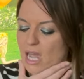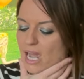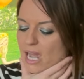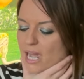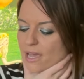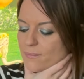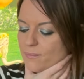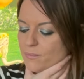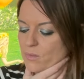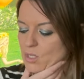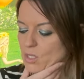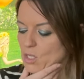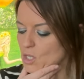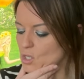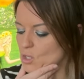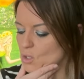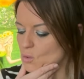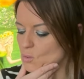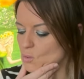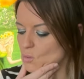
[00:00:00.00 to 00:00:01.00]
Um,
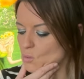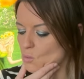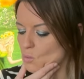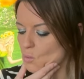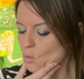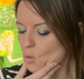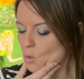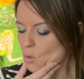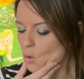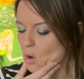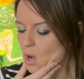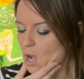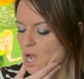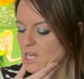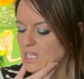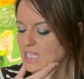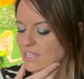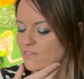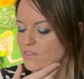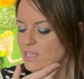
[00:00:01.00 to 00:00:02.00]
you
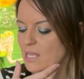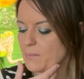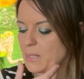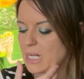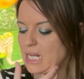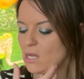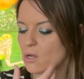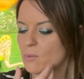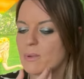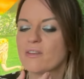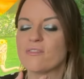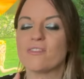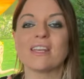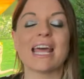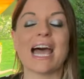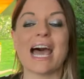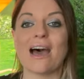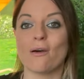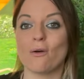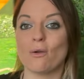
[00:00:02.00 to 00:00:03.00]
are giving them a little bit of an
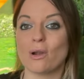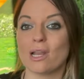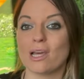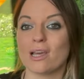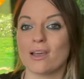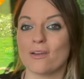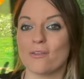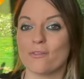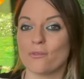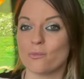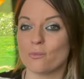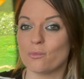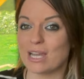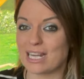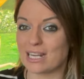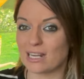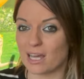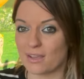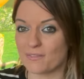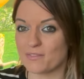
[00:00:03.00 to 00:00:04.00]
outlet
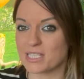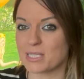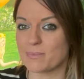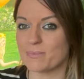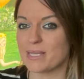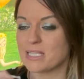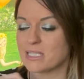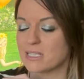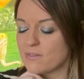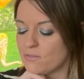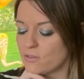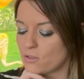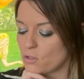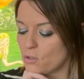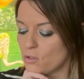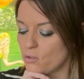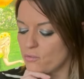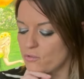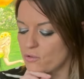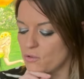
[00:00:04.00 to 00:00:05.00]
when life is a bit
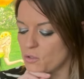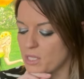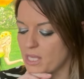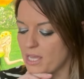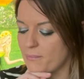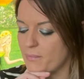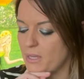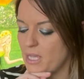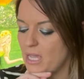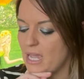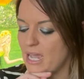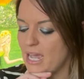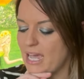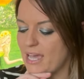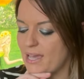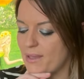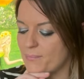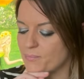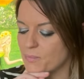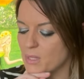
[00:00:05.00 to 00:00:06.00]
difficult for them,
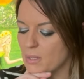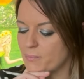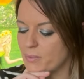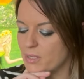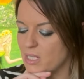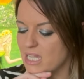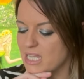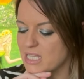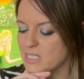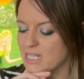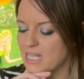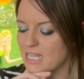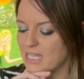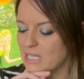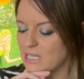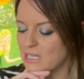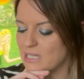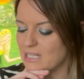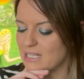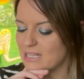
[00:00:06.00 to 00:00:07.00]
um, but it's
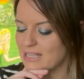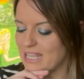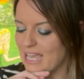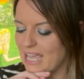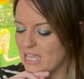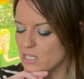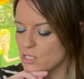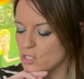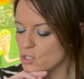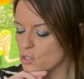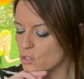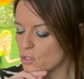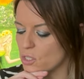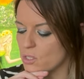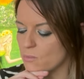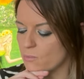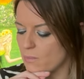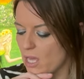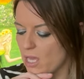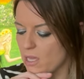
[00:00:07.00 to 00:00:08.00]
like they enjoy the
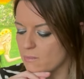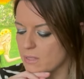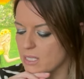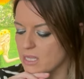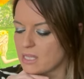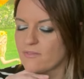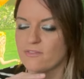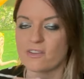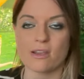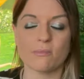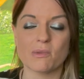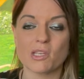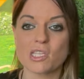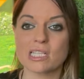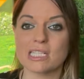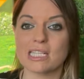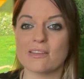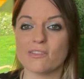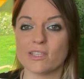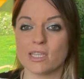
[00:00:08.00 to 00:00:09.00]
moment, they very much
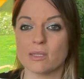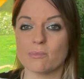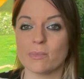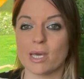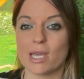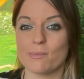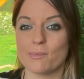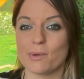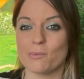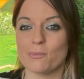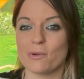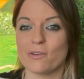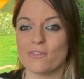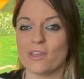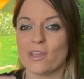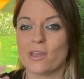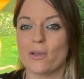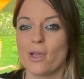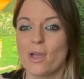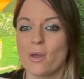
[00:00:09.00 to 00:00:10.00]
live in the moment with
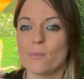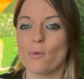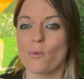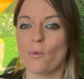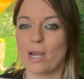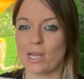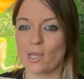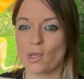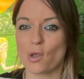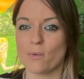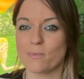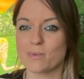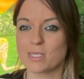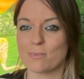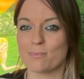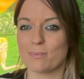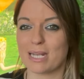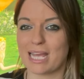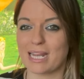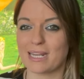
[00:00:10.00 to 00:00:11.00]
you, but when it comes to
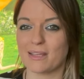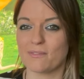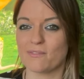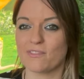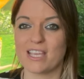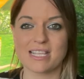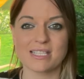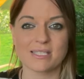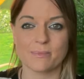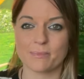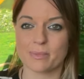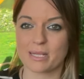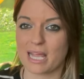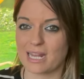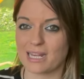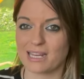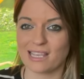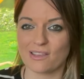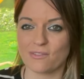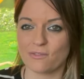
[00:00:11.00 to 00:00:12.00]
planning things and
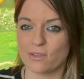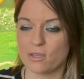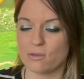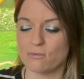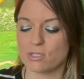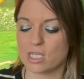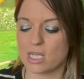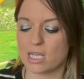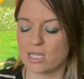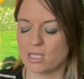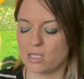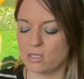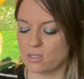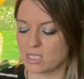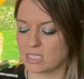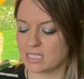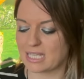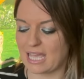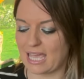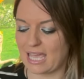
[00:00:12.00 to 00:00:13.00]
planning a future, you
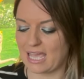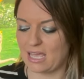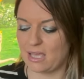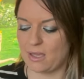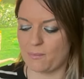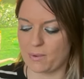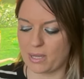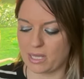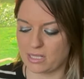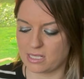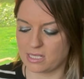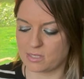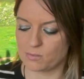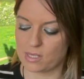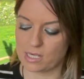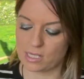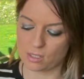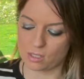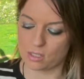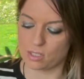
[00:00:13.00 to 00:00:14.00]
just get hit by this, well,
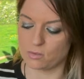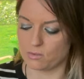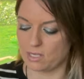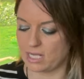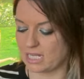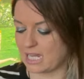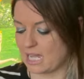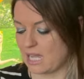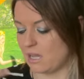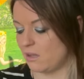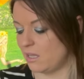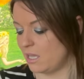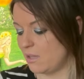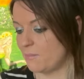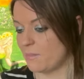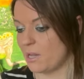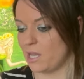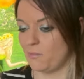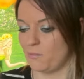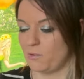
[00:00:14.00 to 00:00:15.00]
it could work out, it
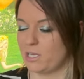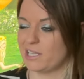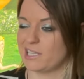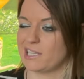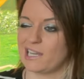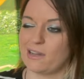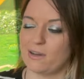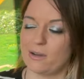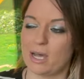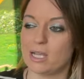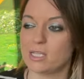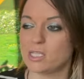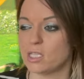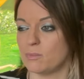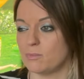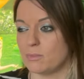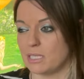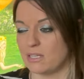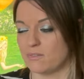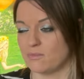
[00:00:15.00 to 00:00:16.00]
might work out, I do
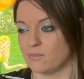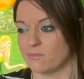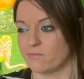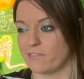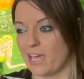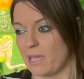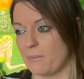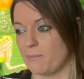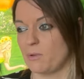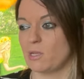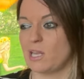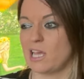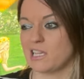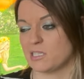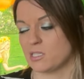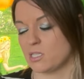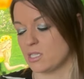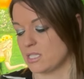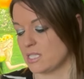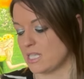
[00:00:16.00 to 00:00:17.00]
believe in fate, but let's
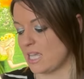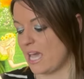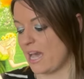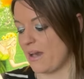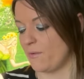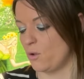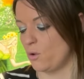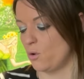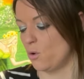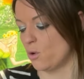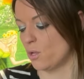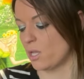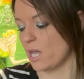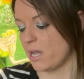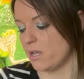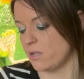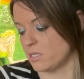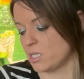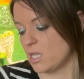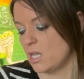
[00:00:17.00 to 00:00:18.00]
just see how it all
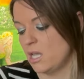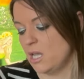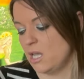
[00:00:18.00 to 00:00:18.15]
goes.